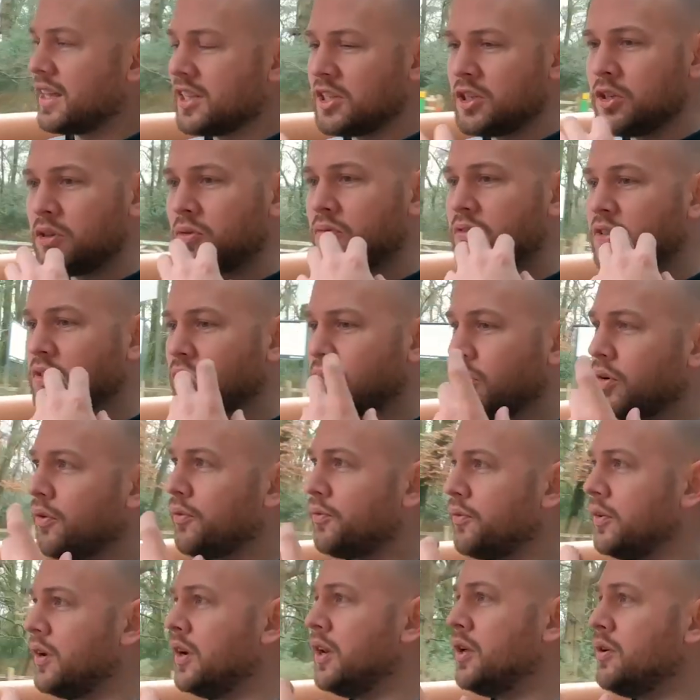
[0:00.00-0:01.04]
you sort of
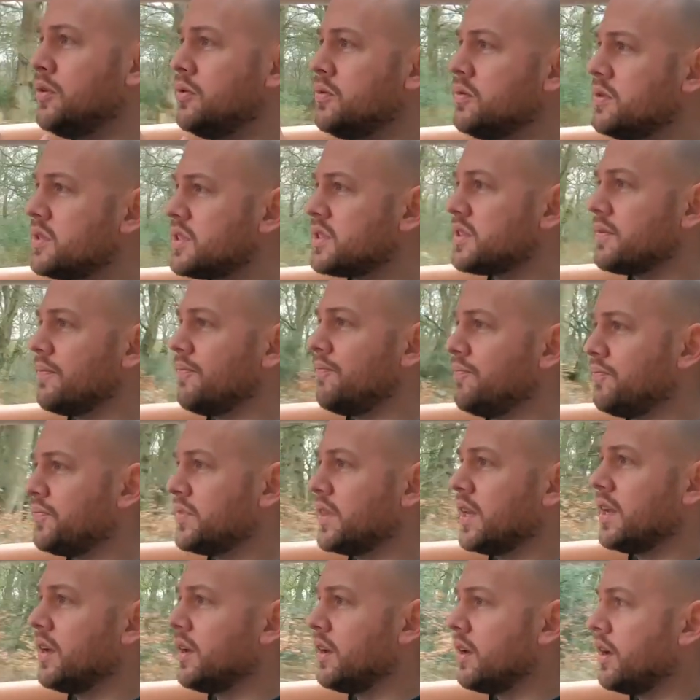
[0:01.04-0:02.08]
lose.
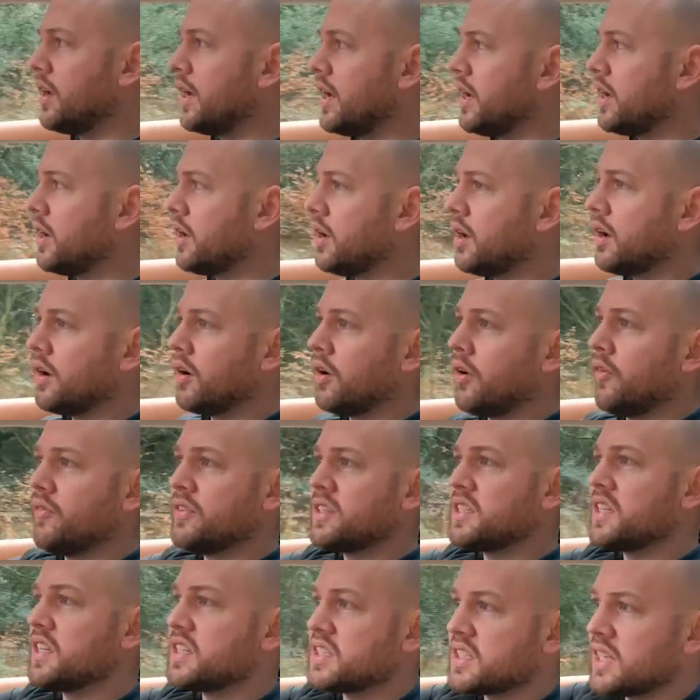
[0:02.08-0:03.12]

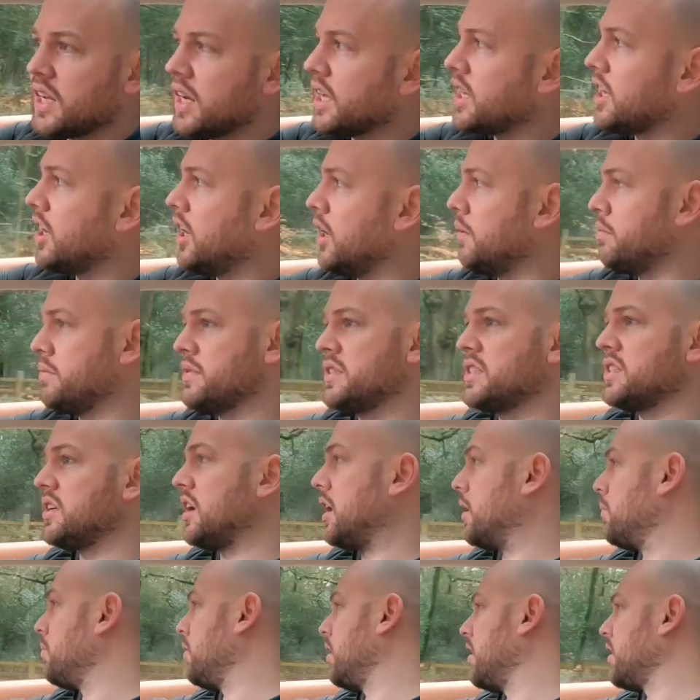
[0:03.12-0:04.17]
Obviously, it's still a carbon
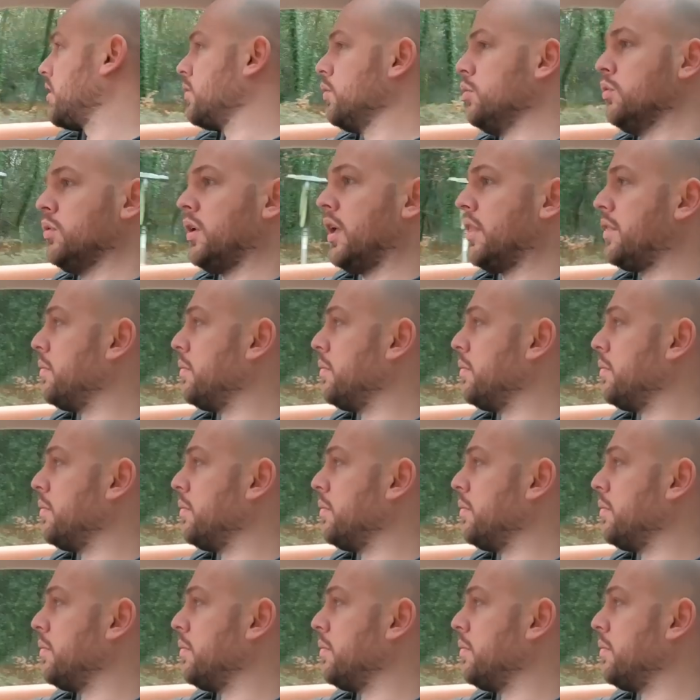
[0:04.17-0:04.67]
tub like all other